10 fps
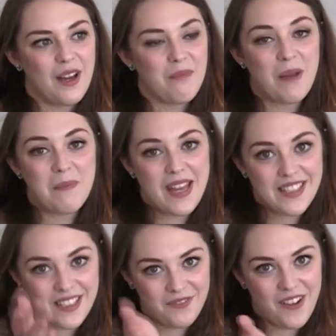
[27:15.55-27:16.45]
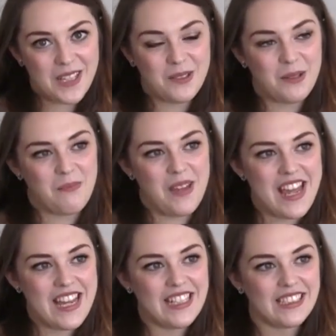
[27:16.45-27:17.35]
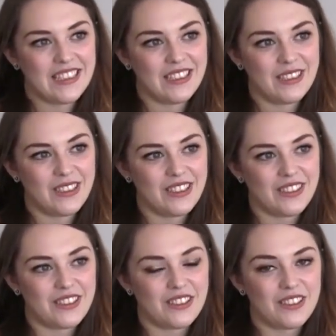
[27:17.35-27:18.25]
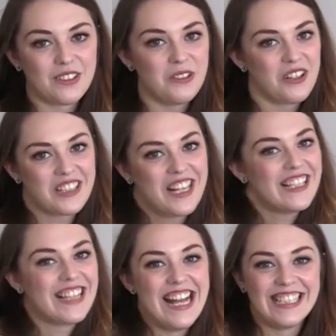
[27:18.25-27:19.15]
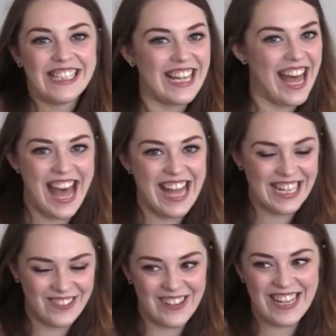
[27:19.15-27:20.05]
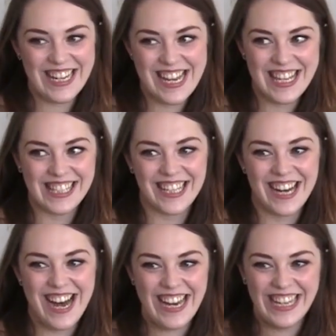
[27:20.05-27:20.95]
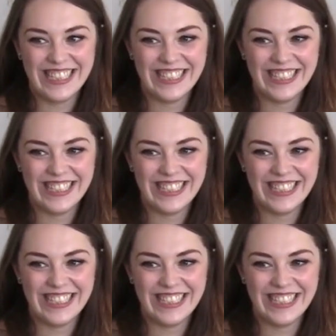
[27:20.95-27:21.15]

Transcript: my best advice would be not to send it anywhere near this guy.